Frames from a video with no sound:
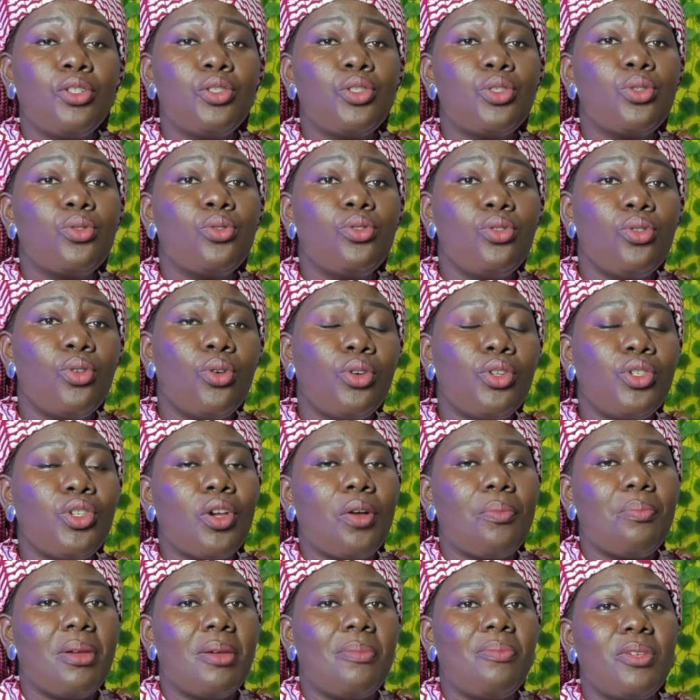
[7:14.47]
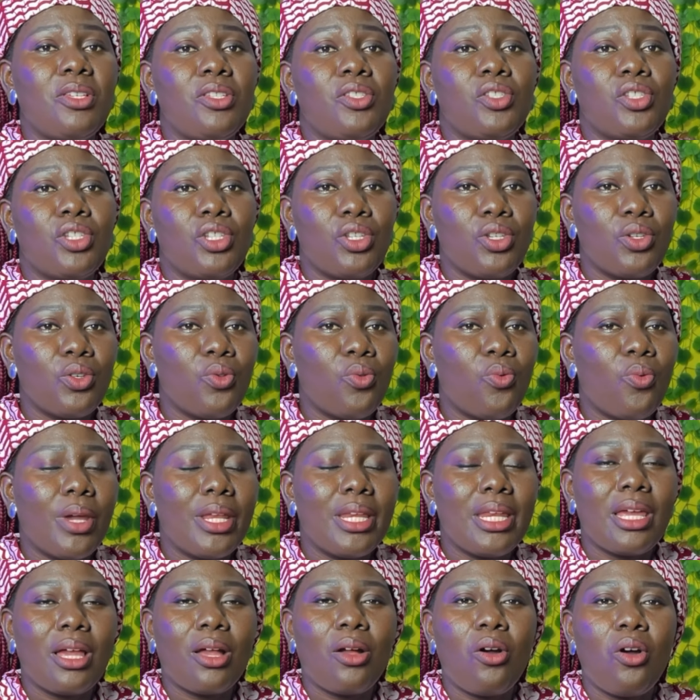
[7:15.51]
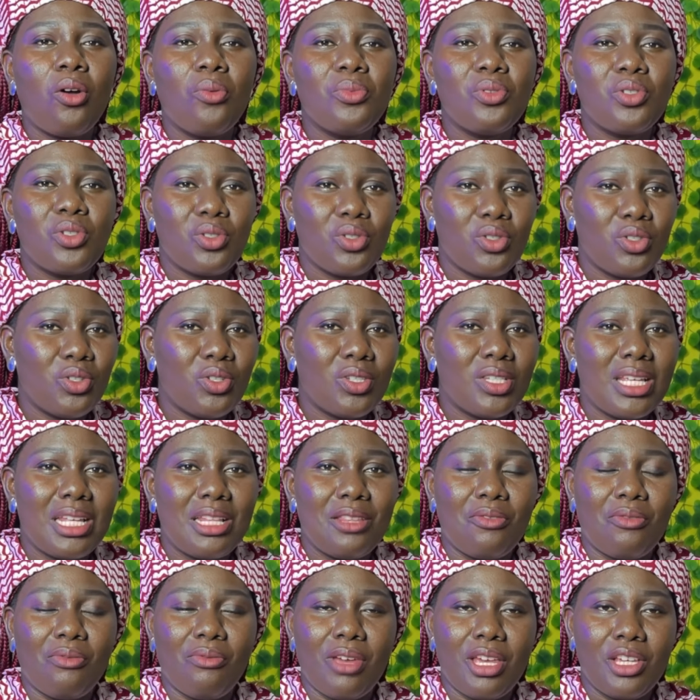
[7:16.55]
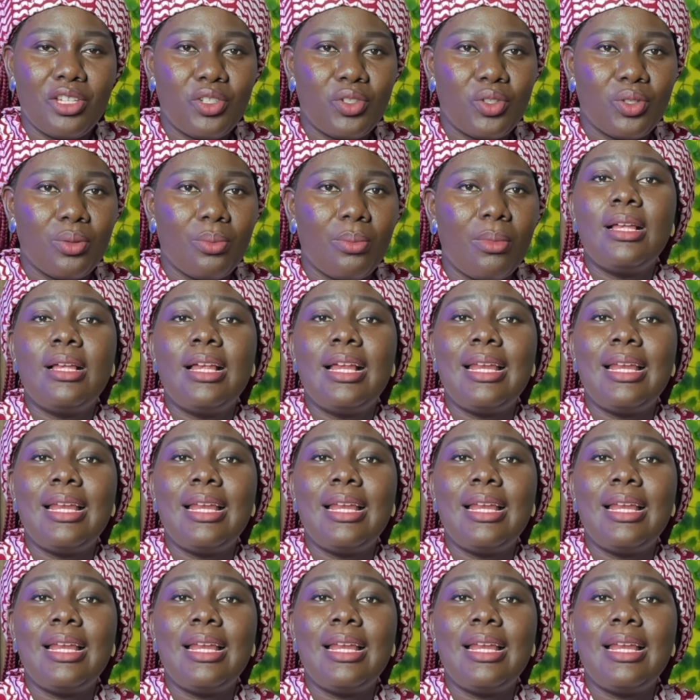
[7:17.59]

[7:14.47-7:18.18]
to know your baby's cue when it comes to using the restroom.